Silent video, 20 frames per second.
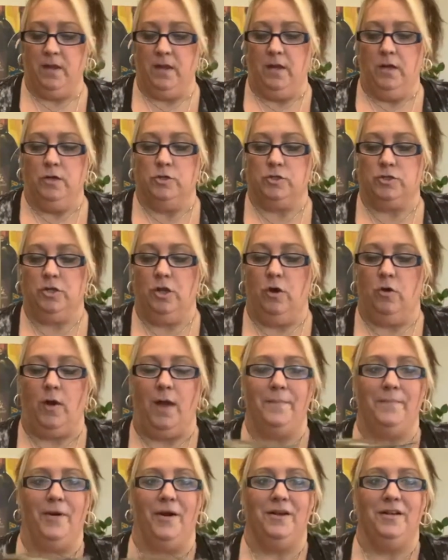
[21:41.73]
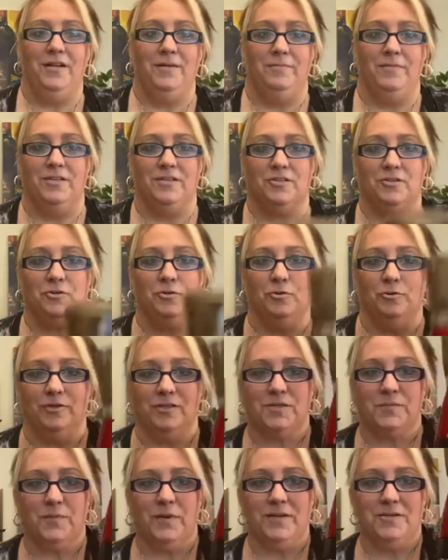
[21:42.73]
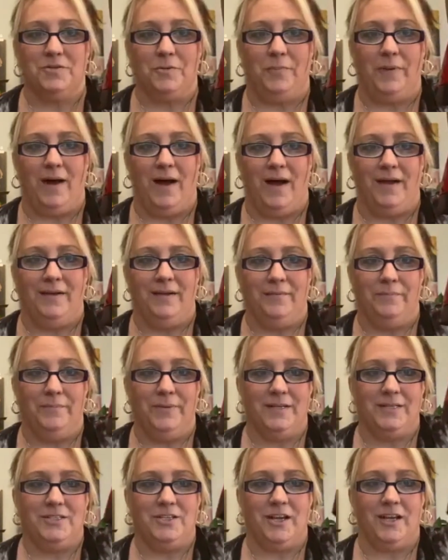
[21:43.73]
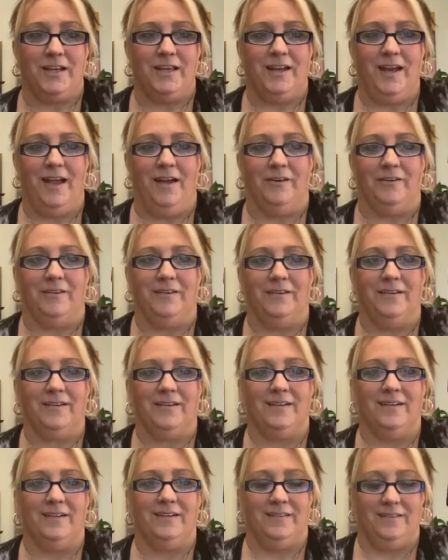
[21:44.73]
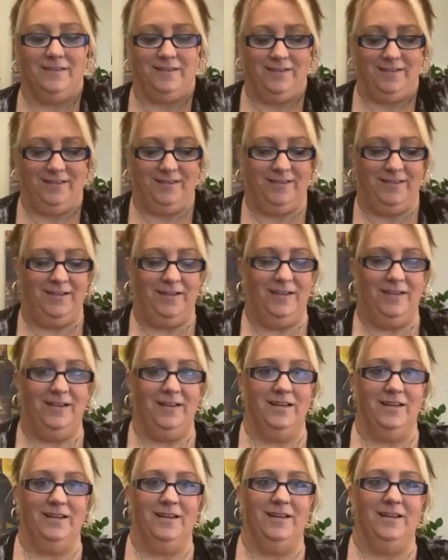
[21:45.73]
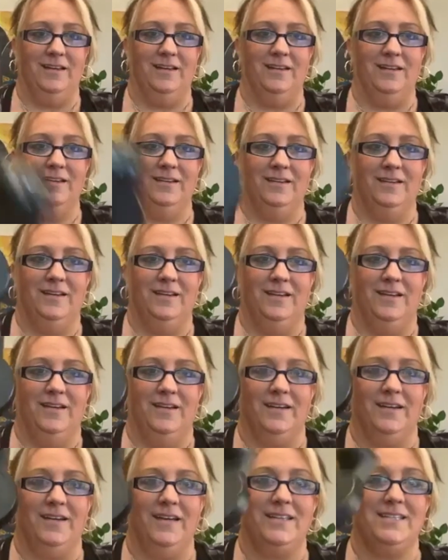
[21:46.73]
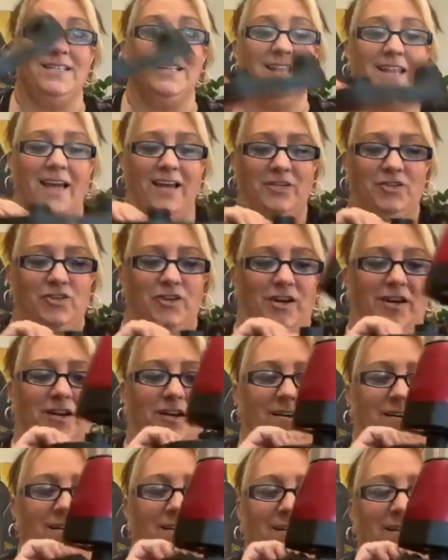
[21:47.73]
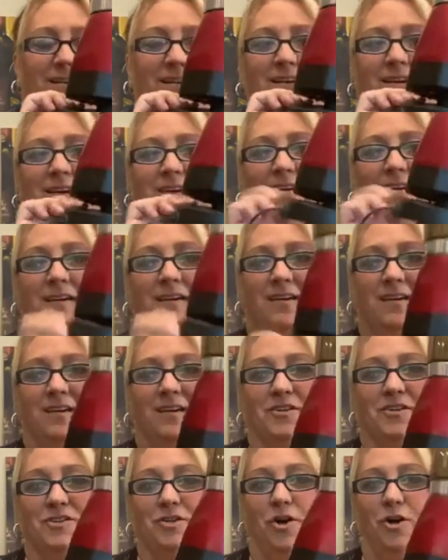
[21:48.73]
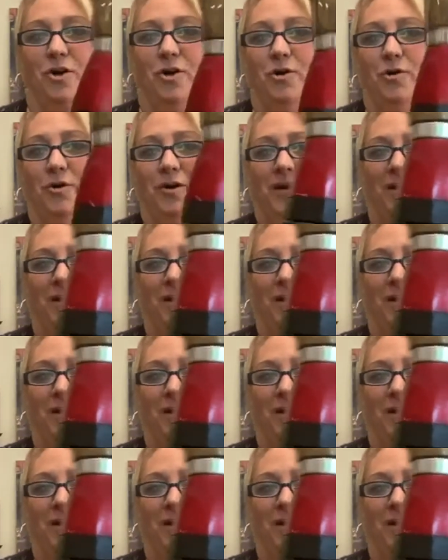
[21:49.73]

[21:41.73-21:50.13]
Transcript: So I bought him this cool espresso pot, but check it out. Da-da-da-da. It's electric. So